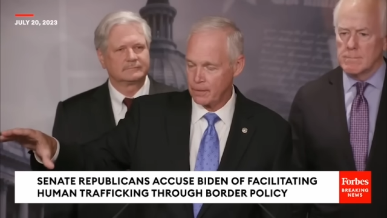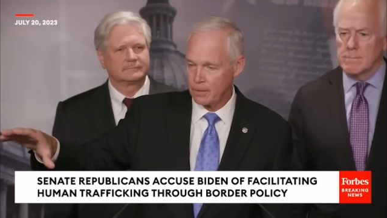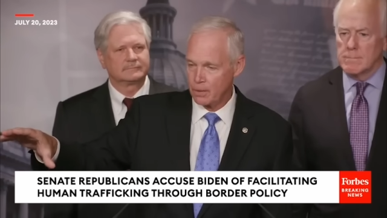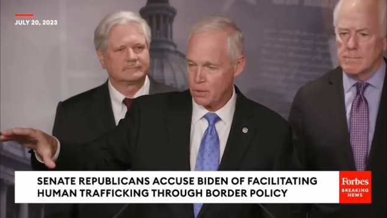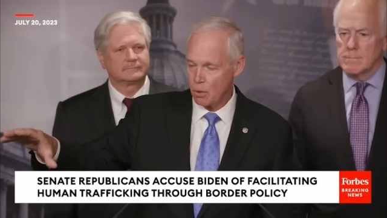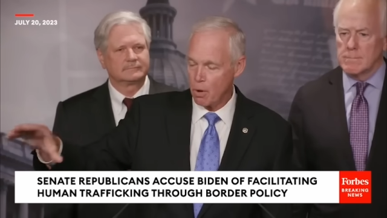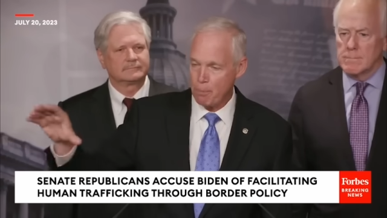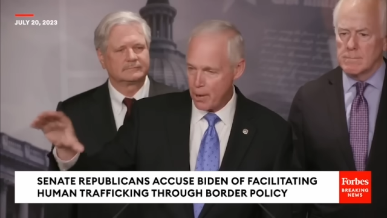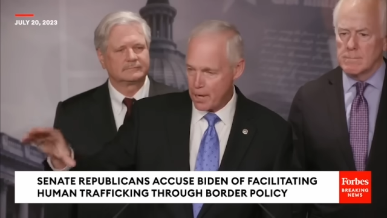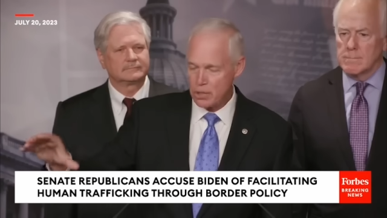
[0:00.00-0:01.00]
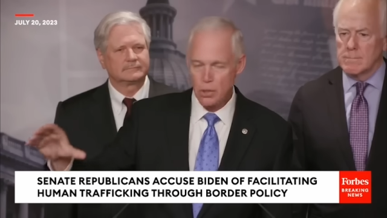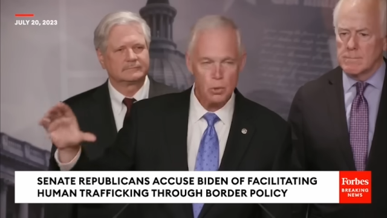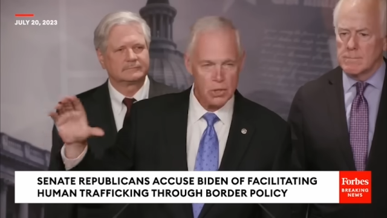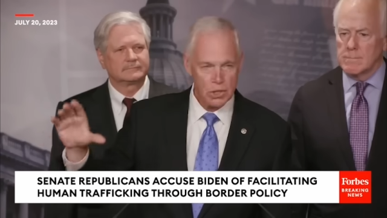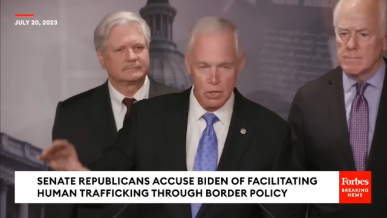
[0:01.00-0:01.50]
Speaker 1: So a president who's
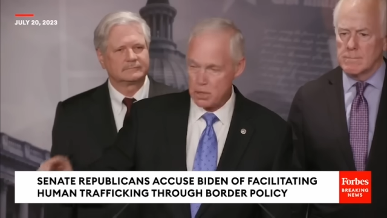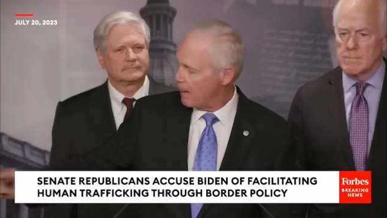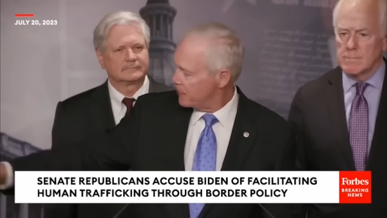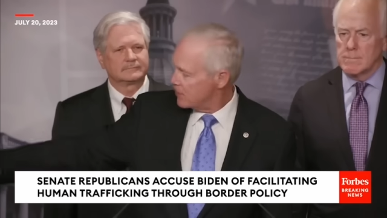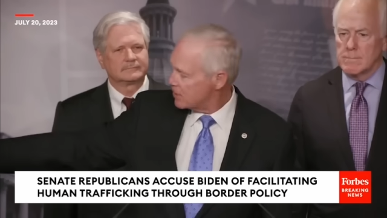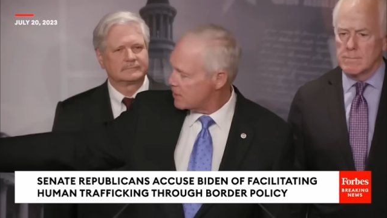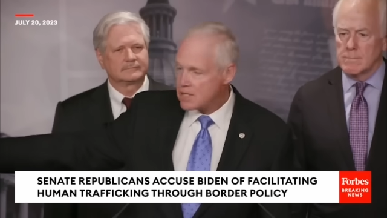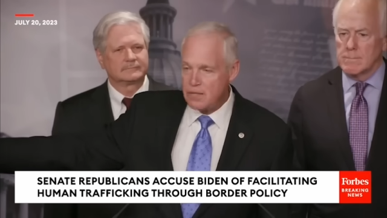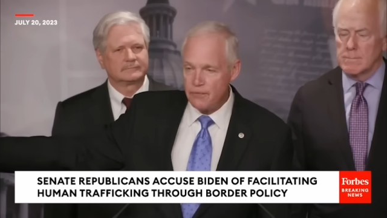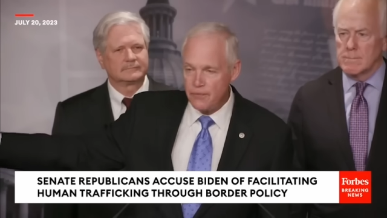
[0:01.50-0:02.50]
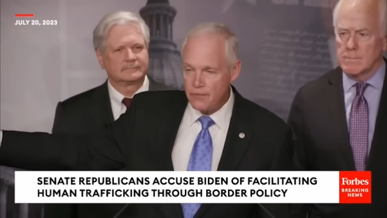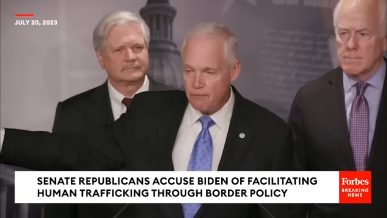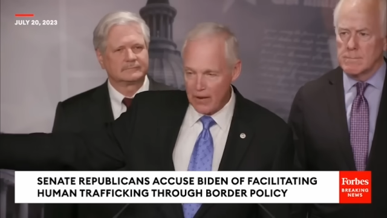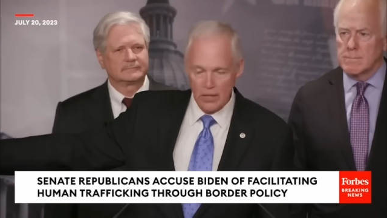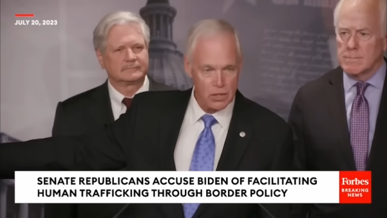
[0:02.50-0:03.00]
serious about this can
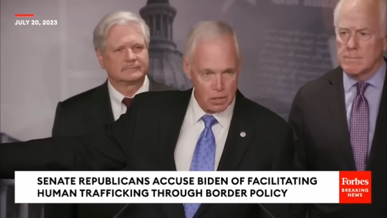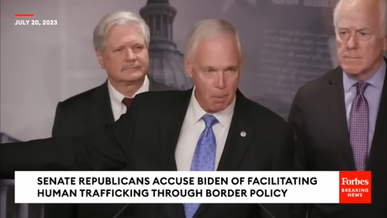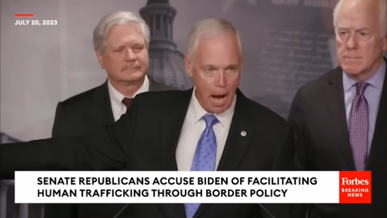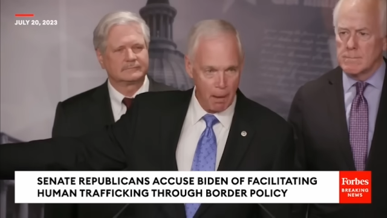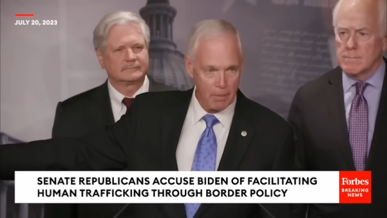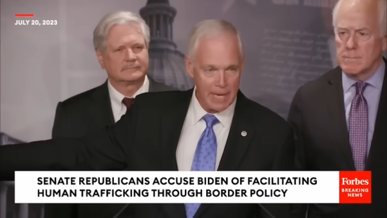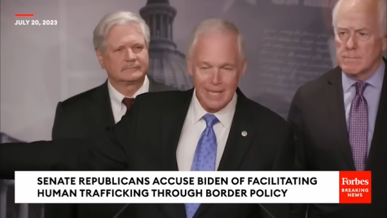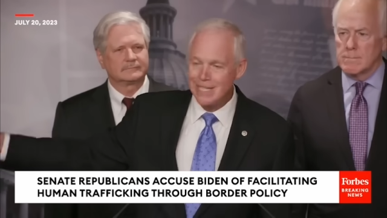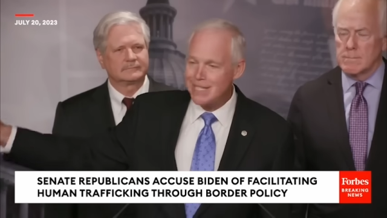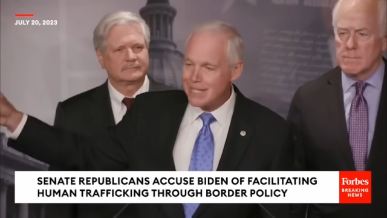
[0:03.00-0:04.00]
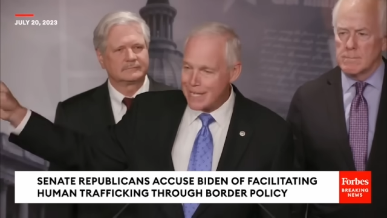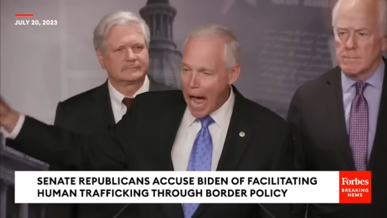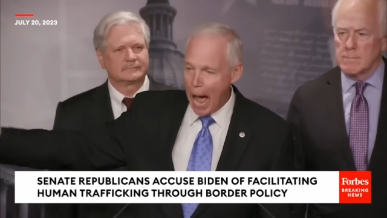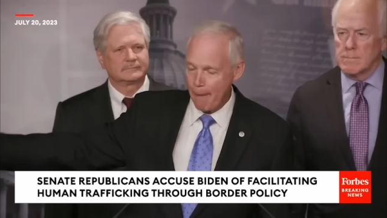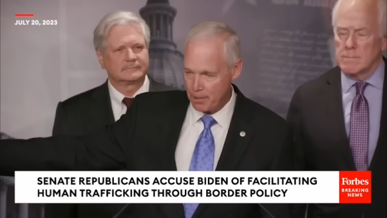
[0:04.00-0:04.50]
fix this problem. He can
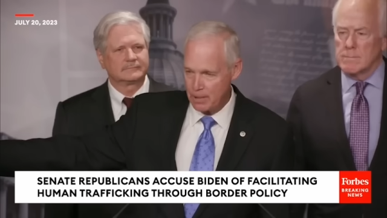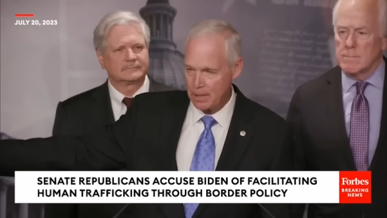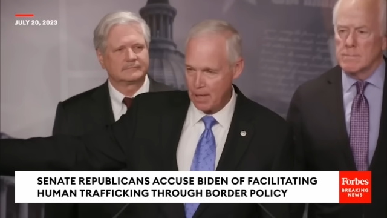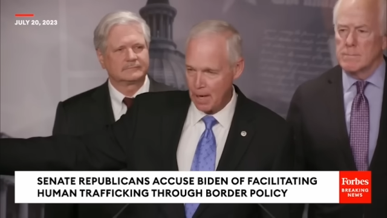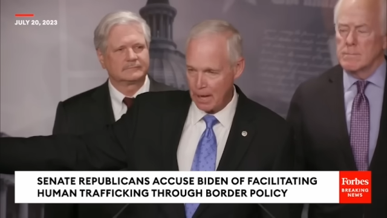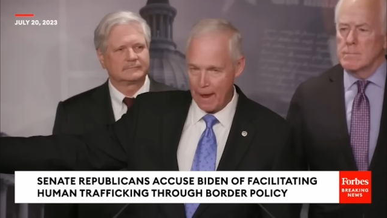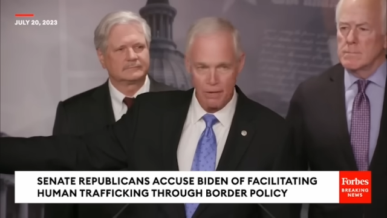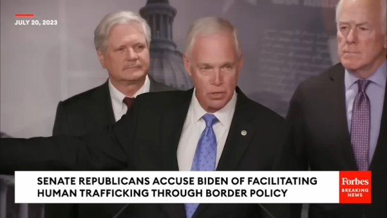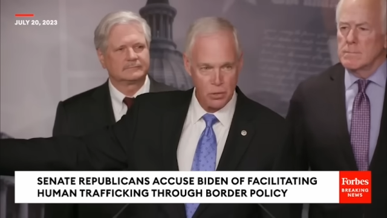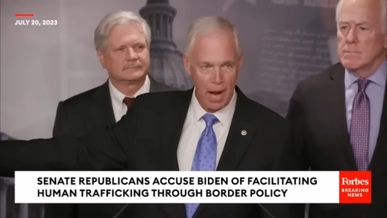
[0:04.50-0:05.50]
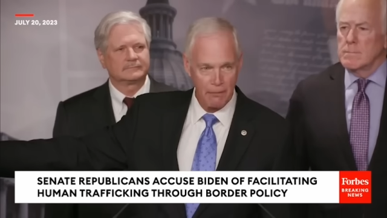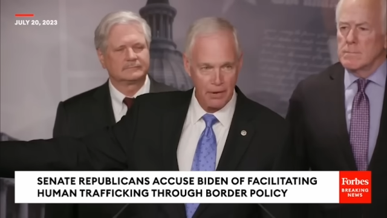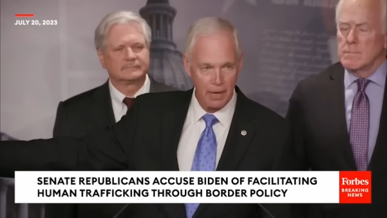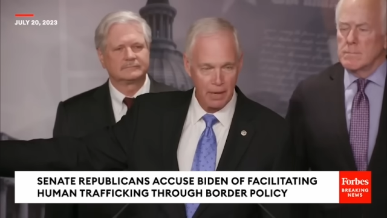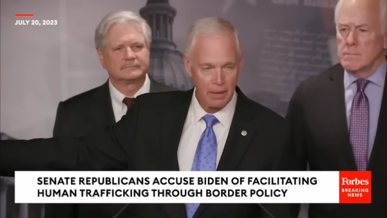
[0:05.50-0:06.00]
stop a lot of this
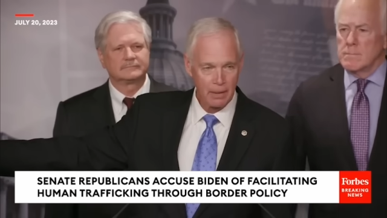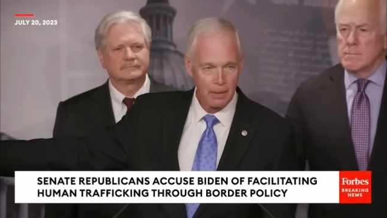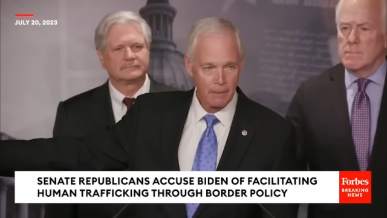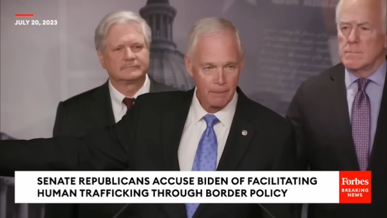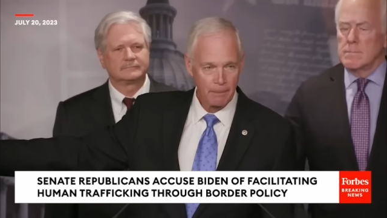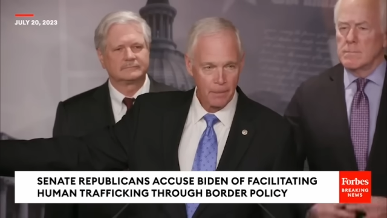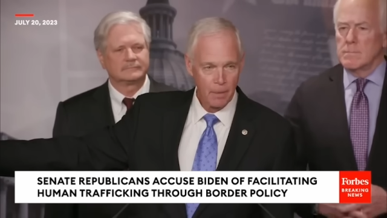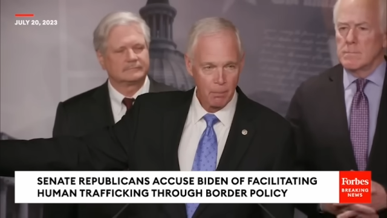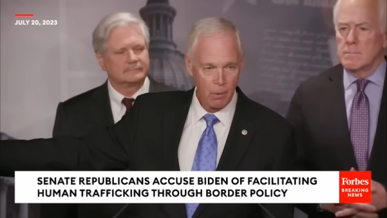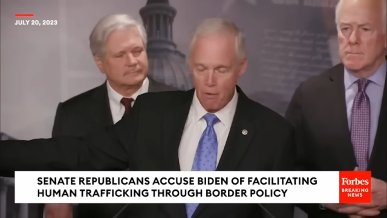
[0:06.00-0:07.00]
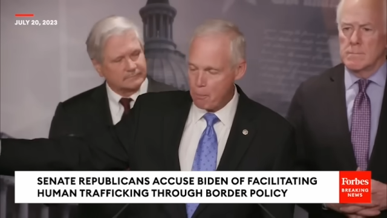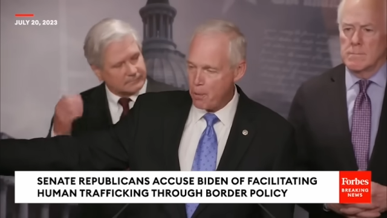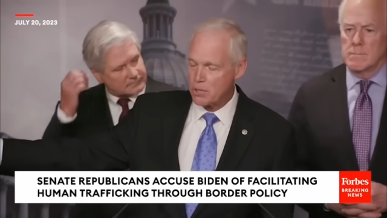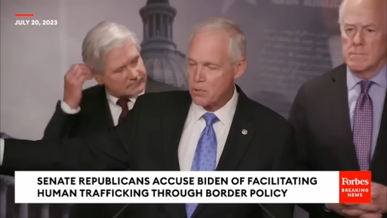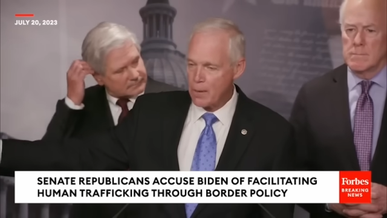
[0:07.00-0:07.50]
trafficking. We have a
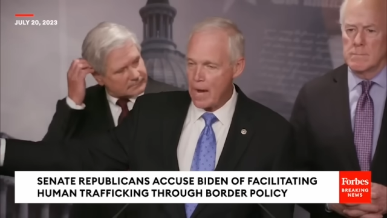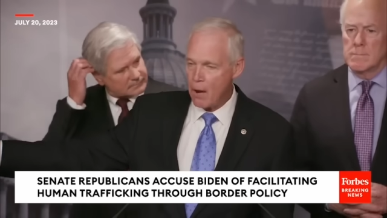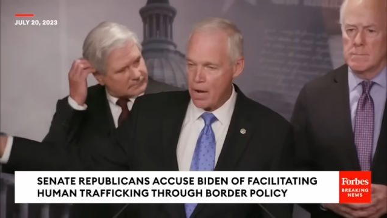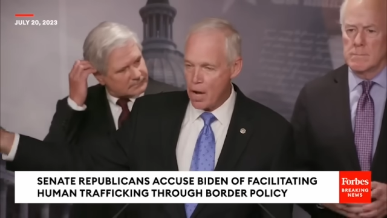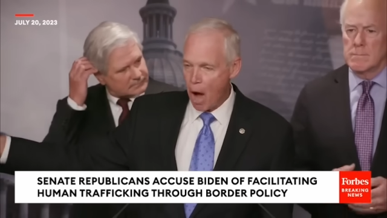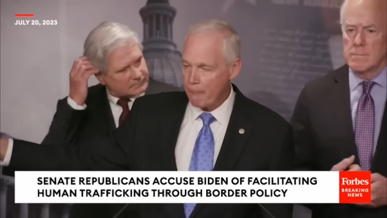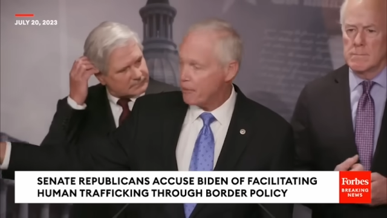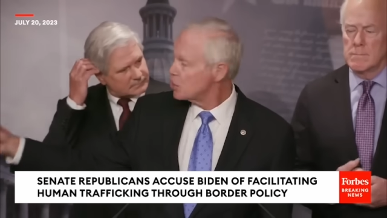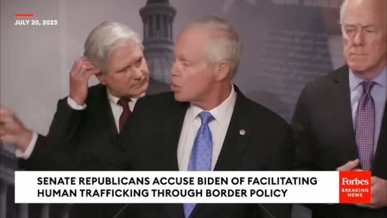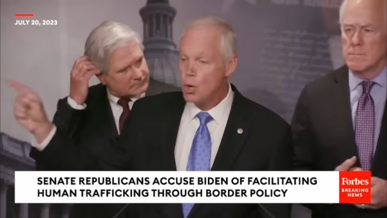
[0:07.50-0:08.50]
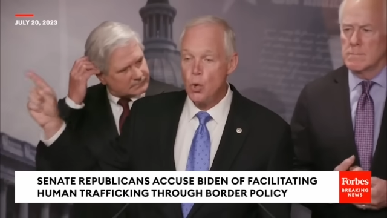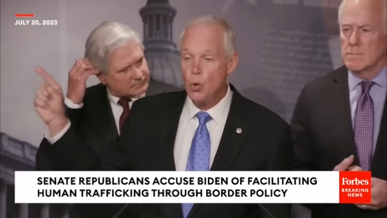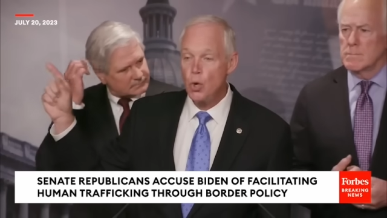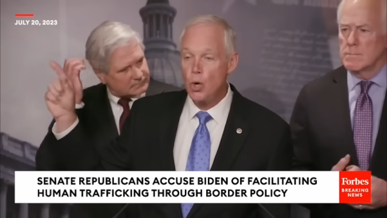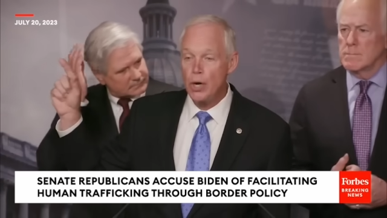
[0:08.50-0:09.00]
president right now in office who
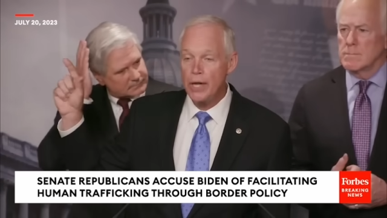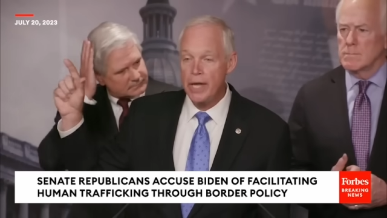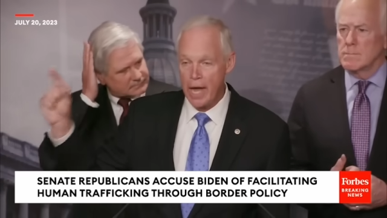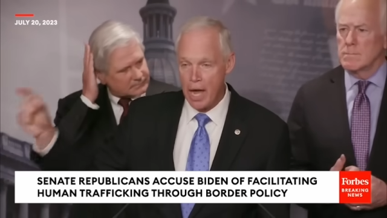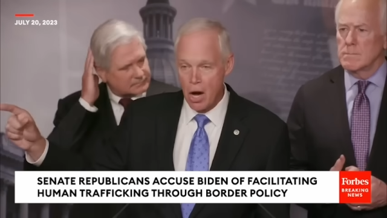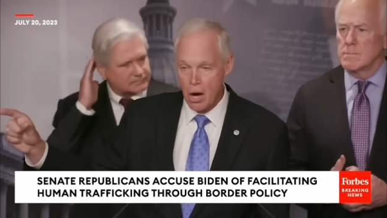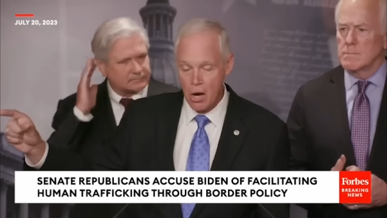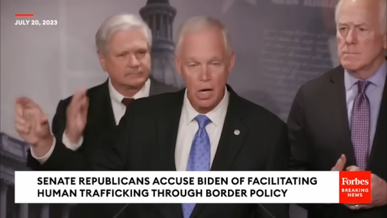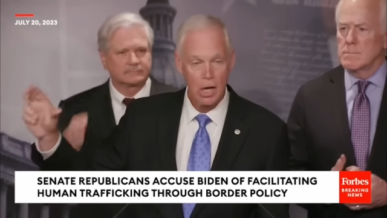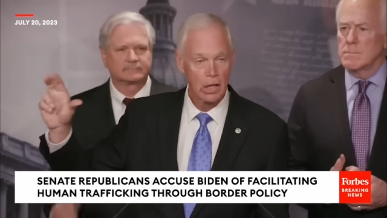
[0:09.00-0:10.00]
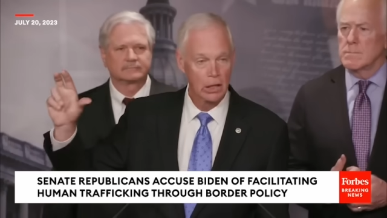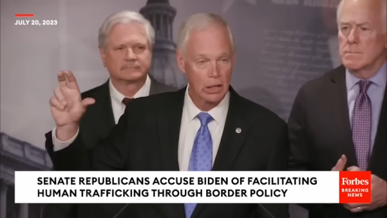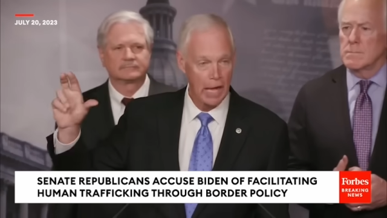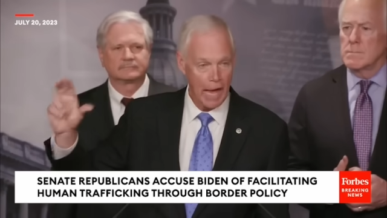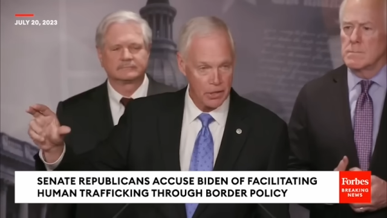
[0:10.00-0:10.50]
could care
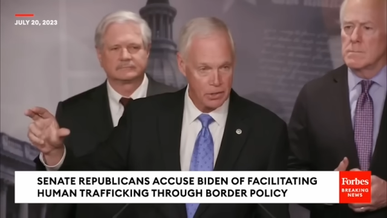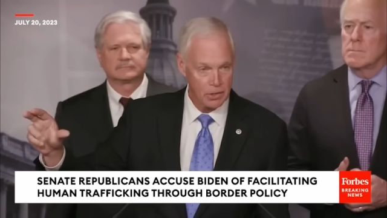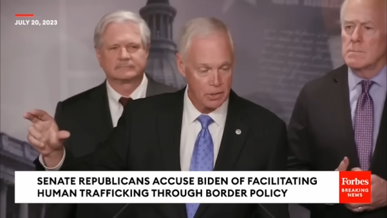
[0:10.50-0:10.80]
less.